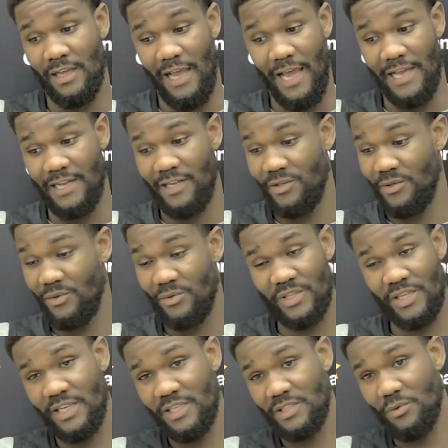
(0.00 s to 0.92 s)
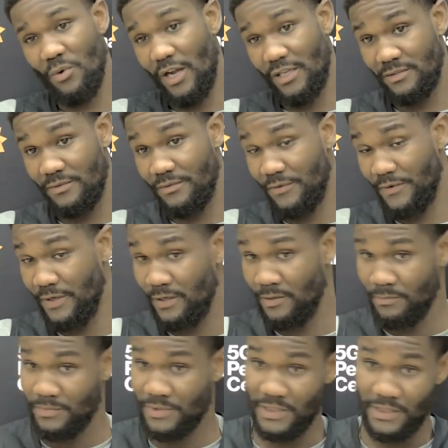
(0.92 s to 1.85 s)
adding new things, watching
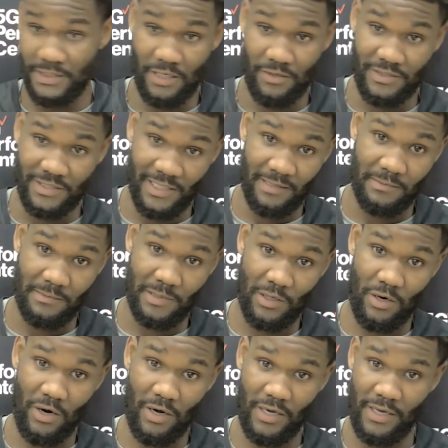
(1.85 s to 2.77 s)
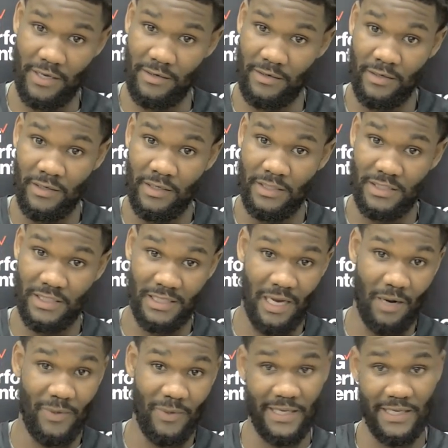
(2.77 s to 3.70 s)
film, seeing how teams guard and seeing
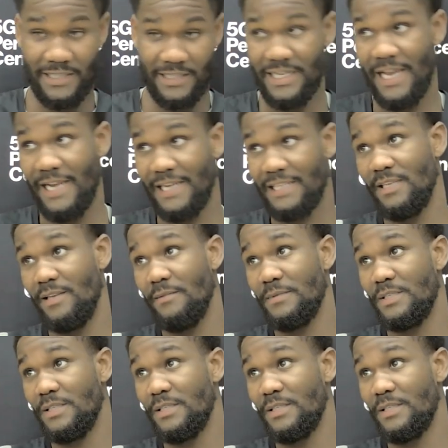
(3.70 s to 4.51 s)
how we can attack teams.